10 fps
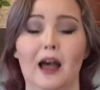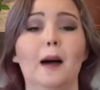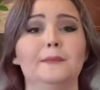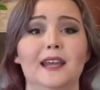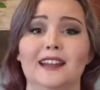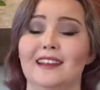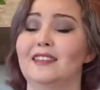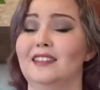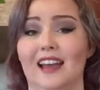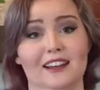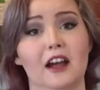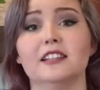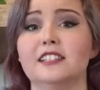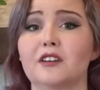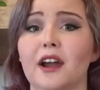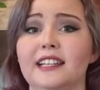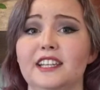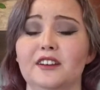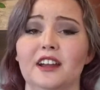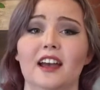updating the diagnostic
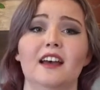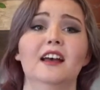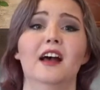criteria,